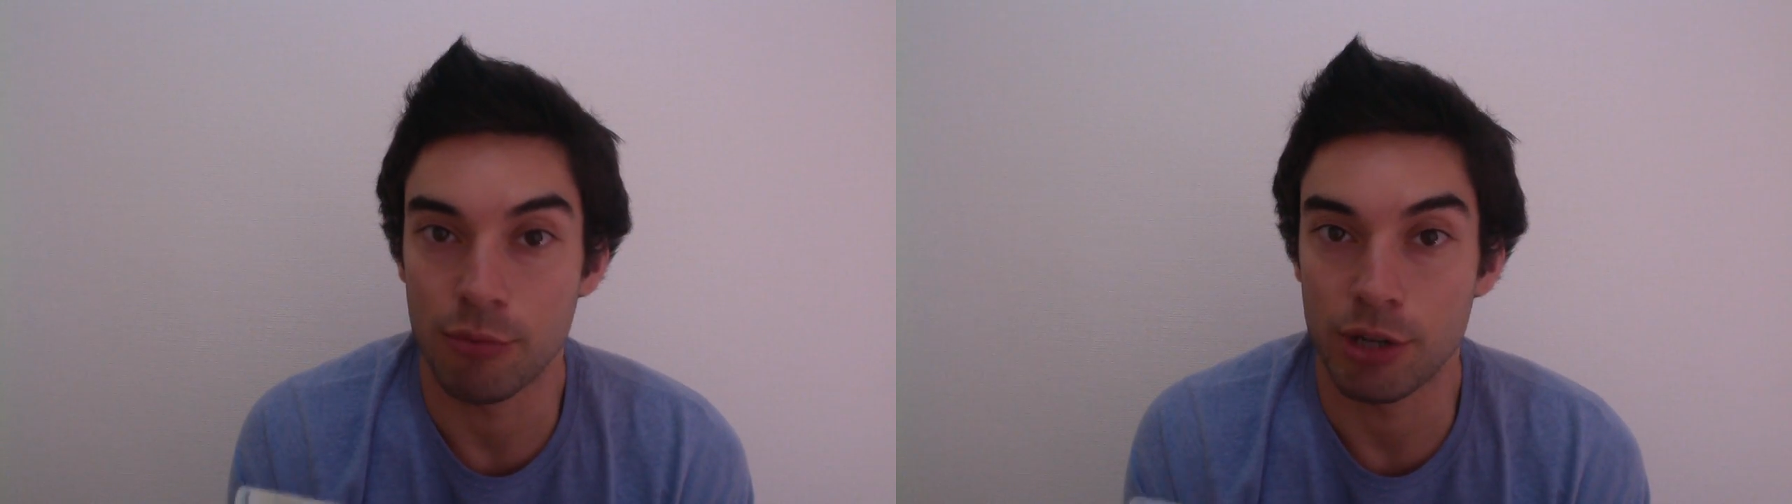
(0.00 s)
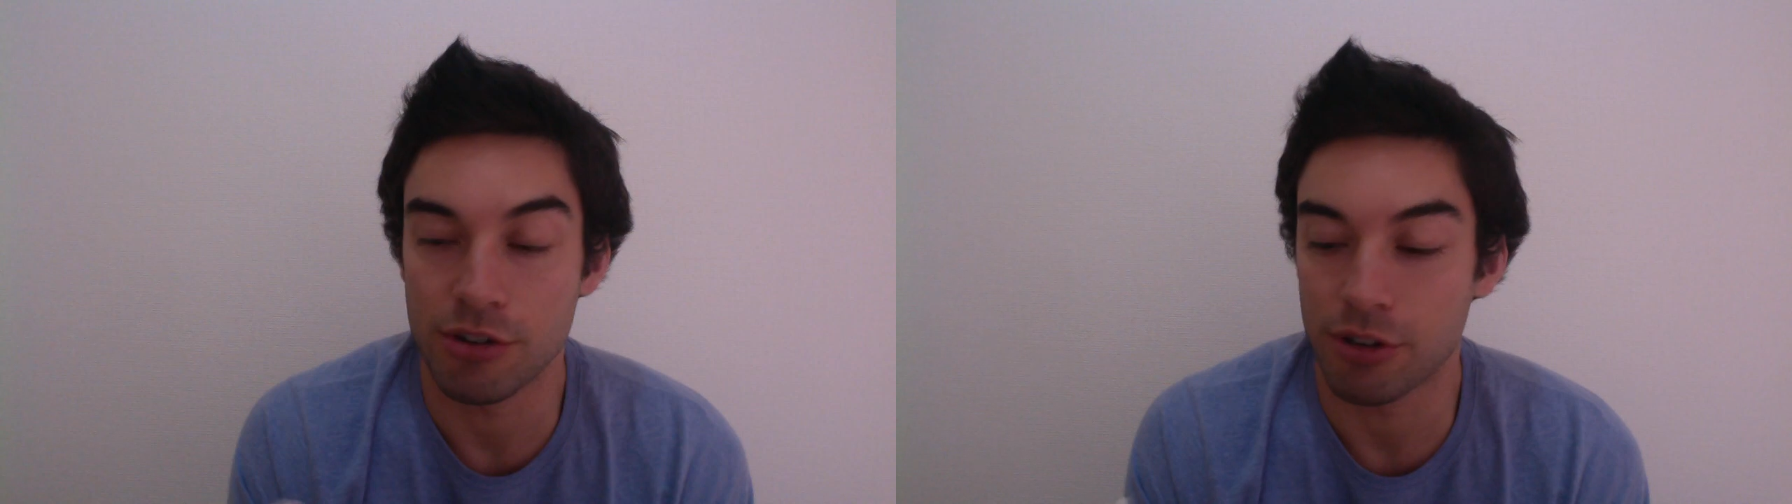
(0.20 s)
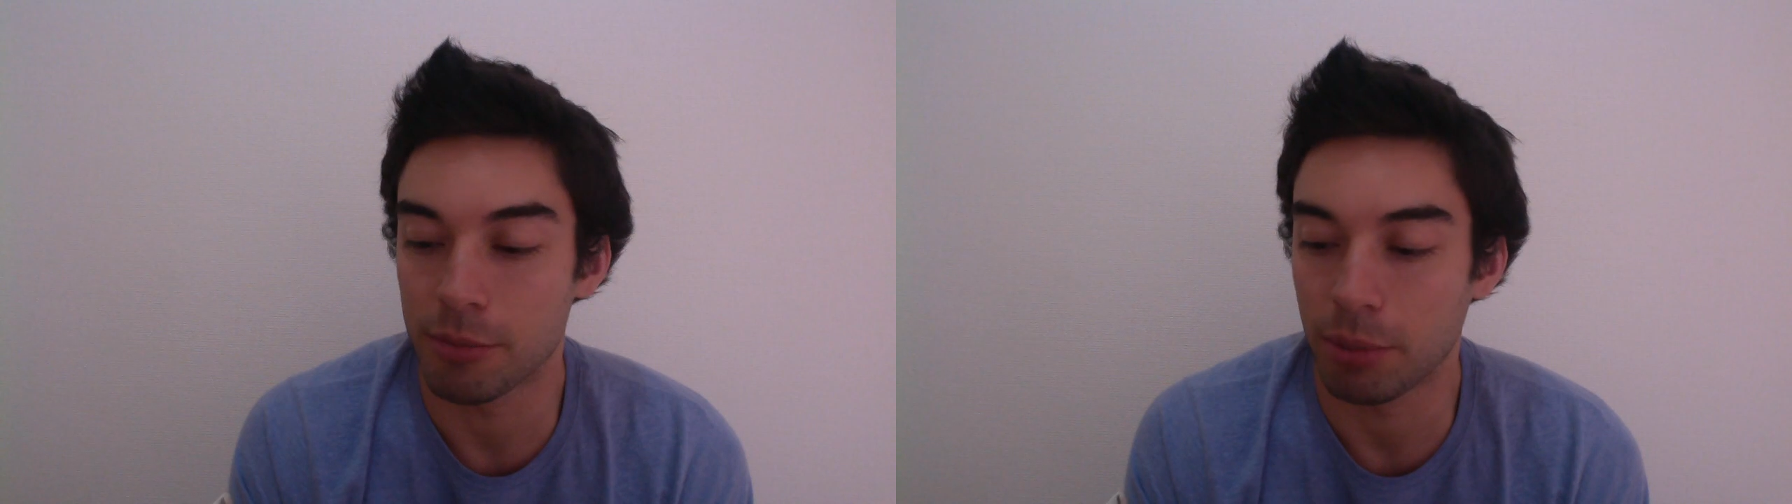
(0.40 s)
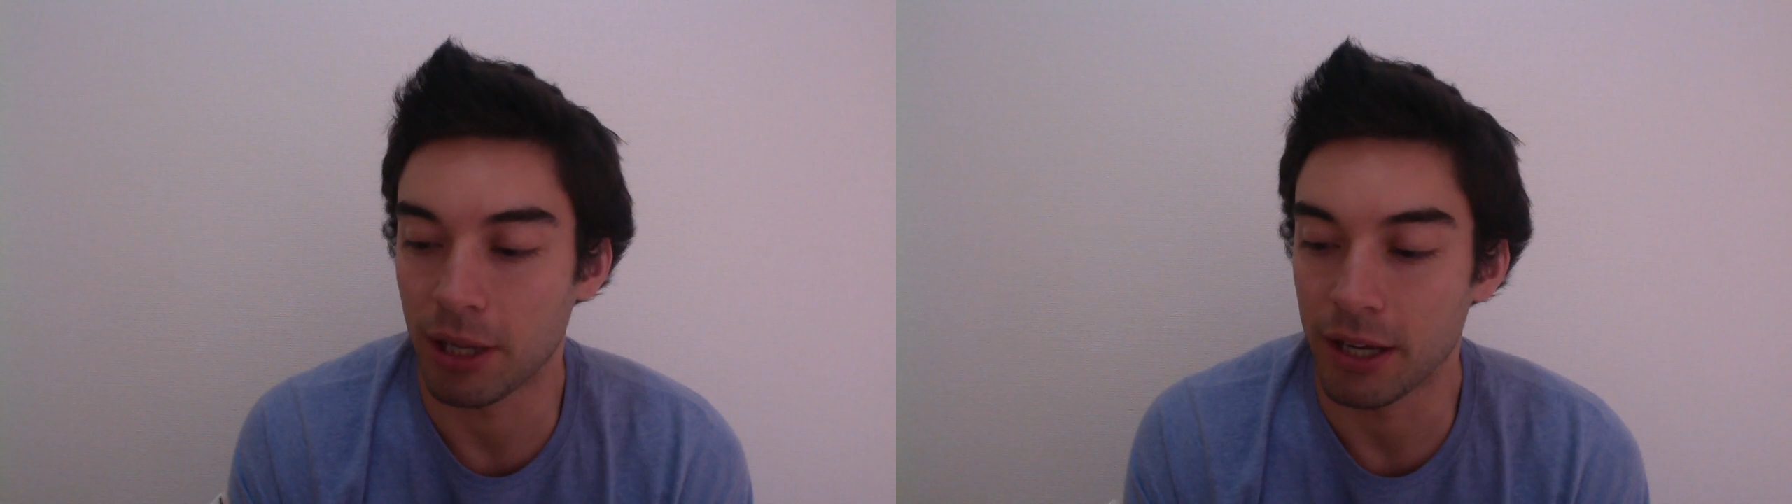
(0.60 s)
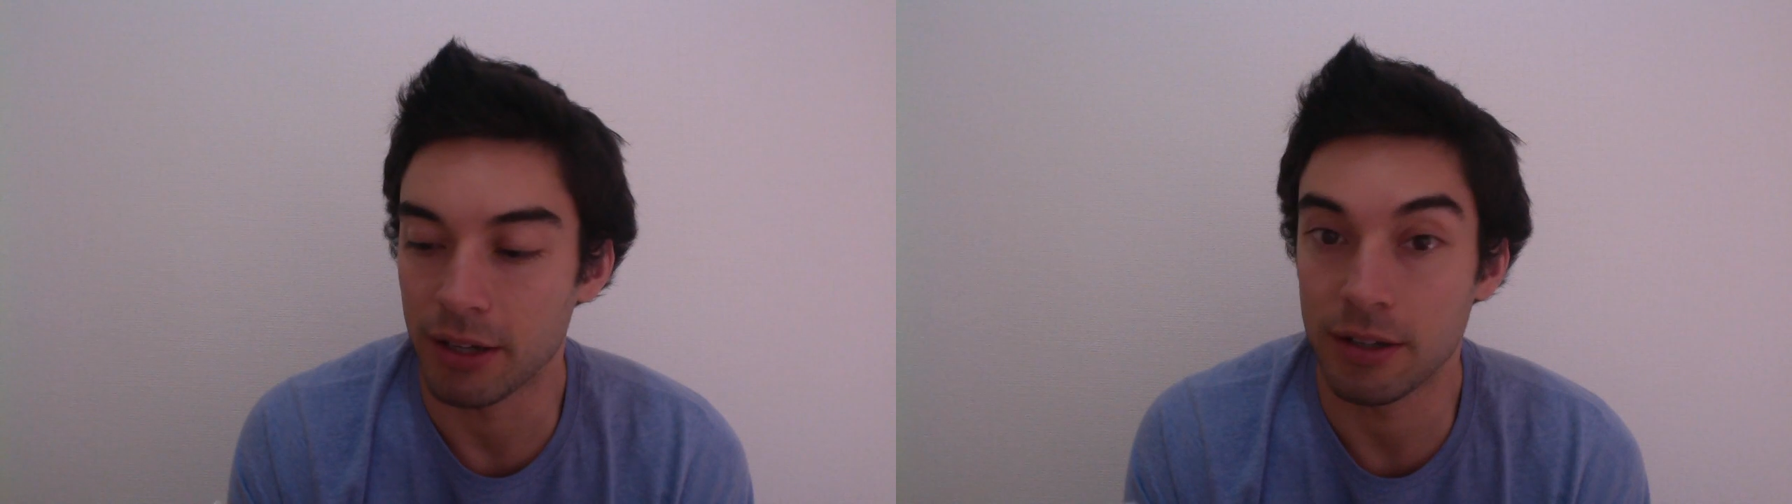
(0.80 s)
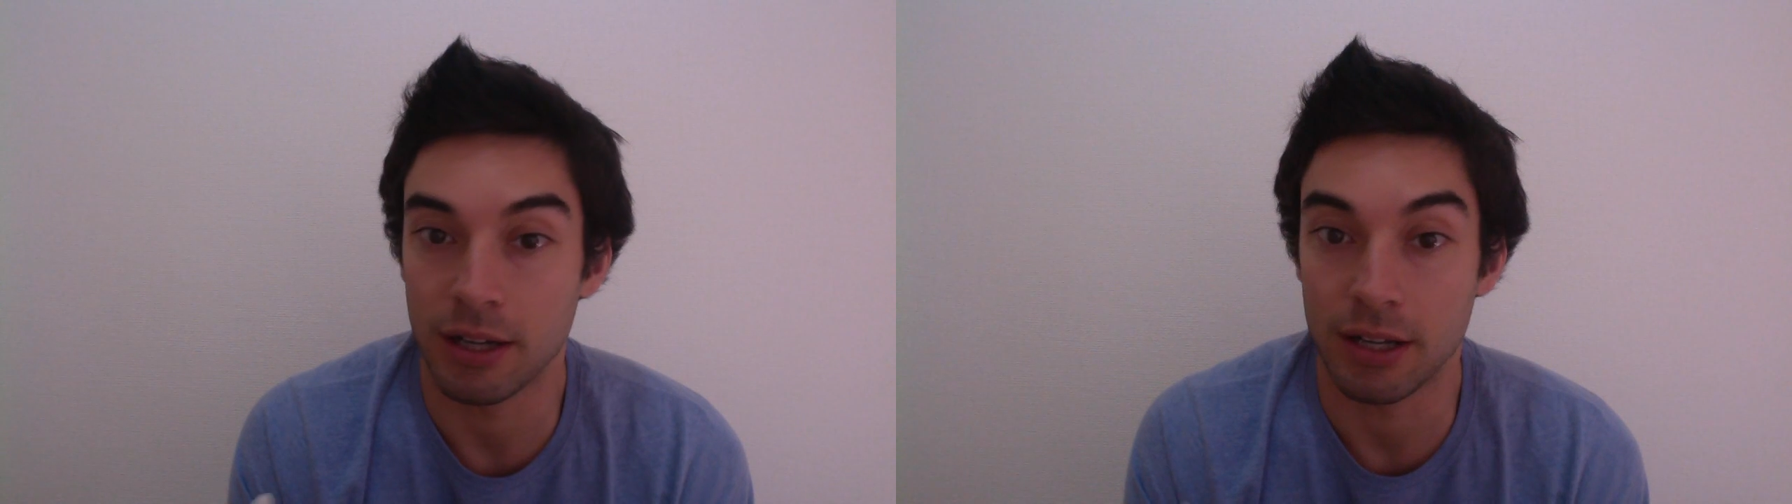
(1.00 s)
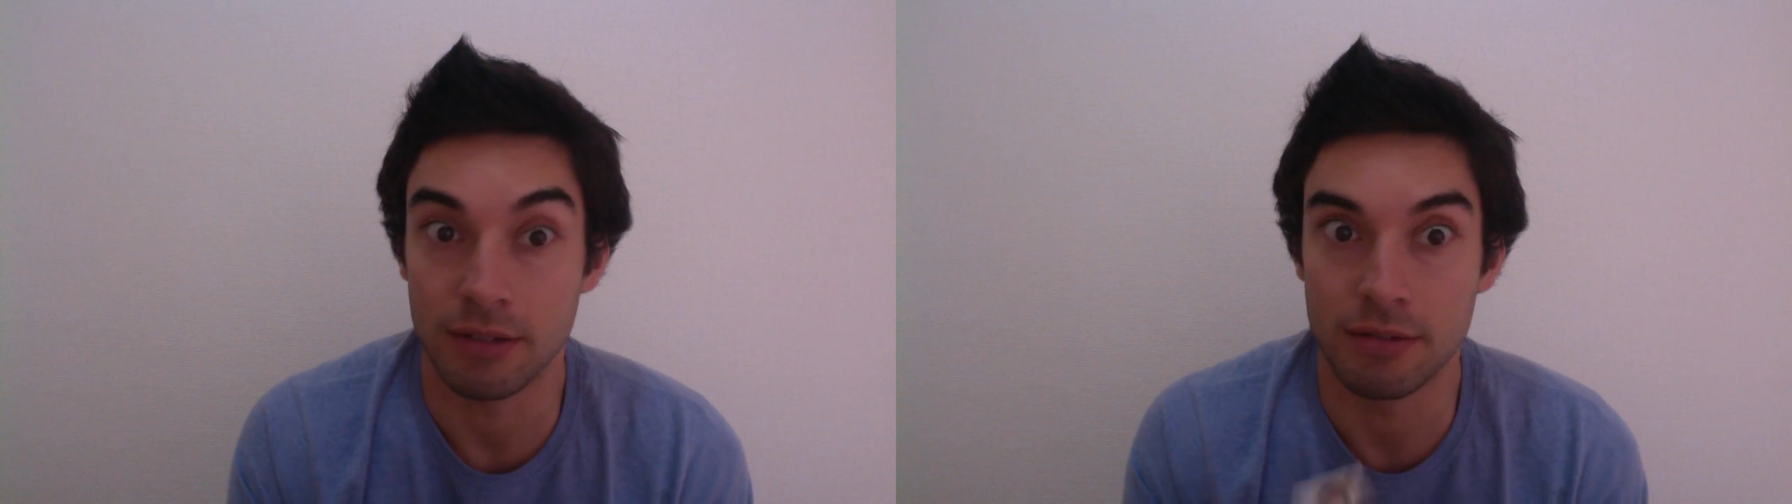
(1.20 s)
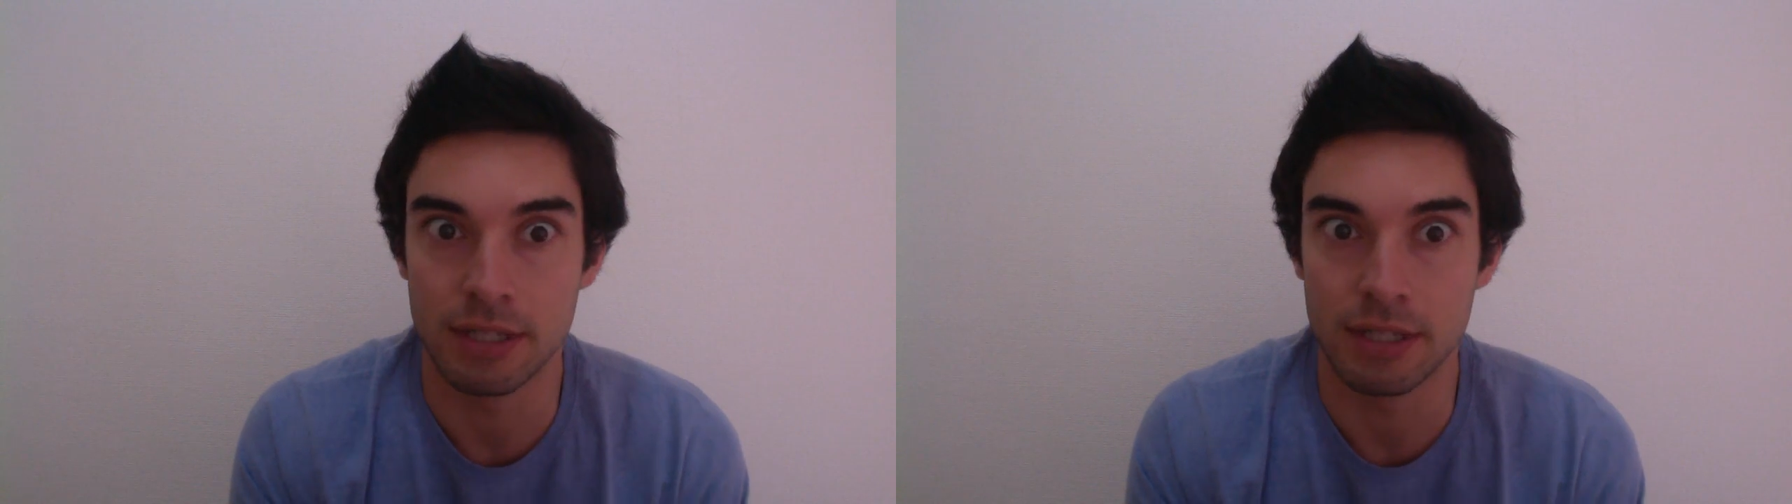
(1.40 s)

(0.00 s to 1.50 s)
when you're on the plane and